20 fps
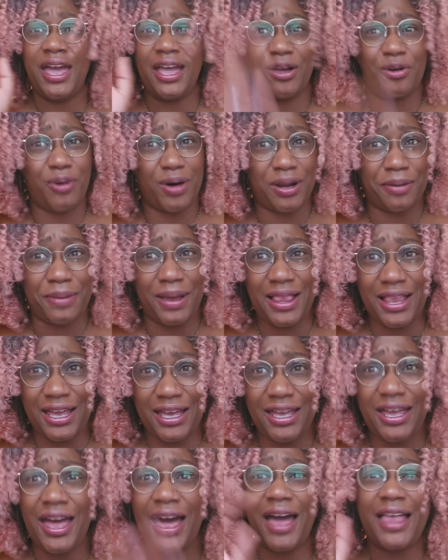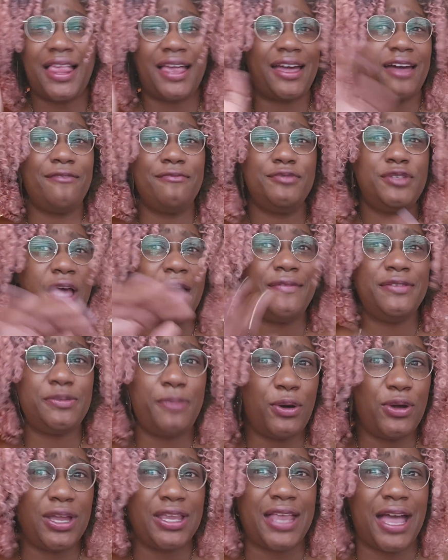In Guatemala, I've
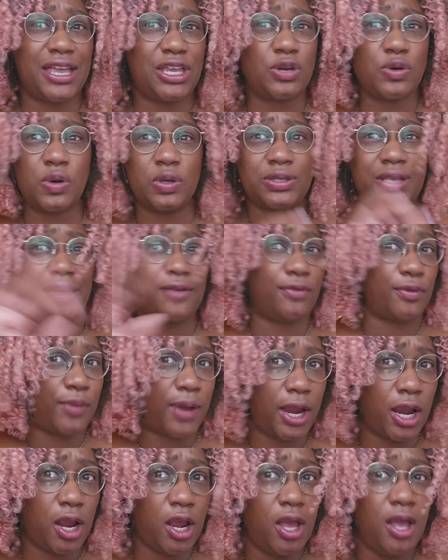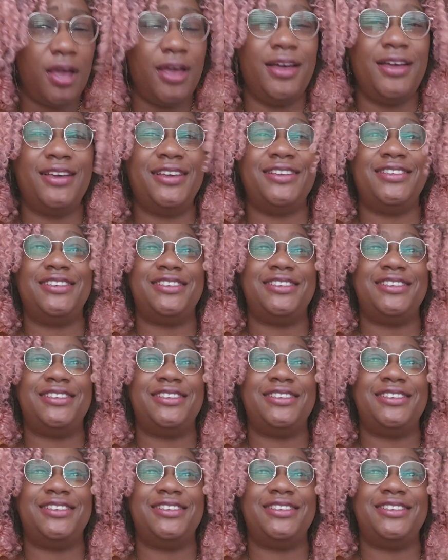spoken 9-year-old everywhere.